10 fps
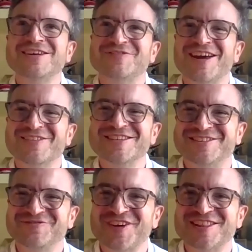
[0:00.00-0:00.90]
very
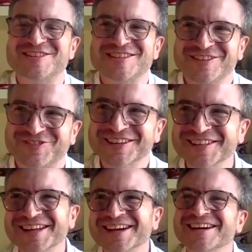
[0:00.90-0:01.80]
defensive.
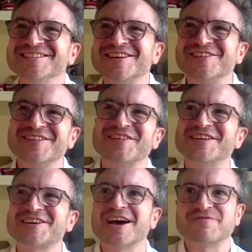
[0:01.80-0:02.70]
And so we would be
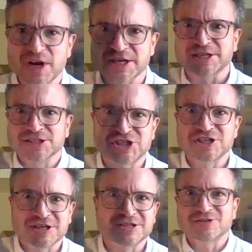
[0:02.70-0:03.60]
kind of, she
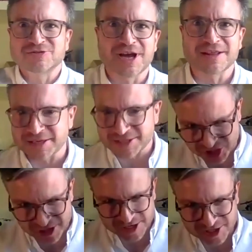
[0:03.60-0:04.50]
can't do that, this
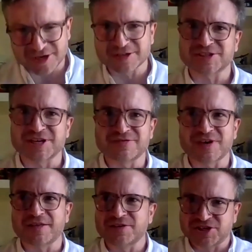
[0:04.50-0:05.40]
journalist can't say
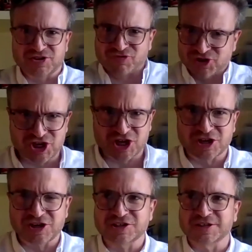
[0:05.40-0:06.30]
that, this is
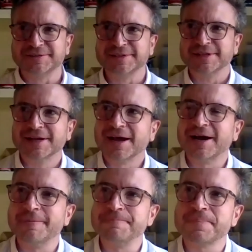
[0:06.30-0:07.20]
ridiculous.
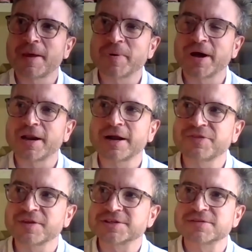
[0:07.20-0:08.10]
But I
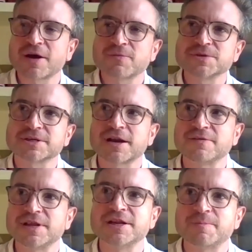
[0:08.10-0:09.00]
think so that was kind of
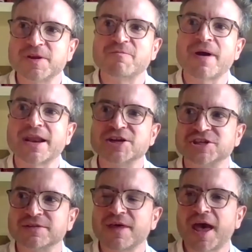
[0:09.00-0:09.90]
needed a bit of
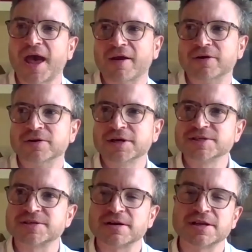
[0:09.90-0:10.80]
managing there, and
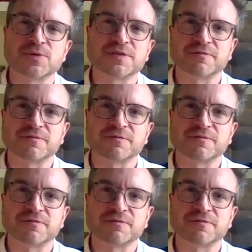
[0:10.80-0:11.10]
certainly with the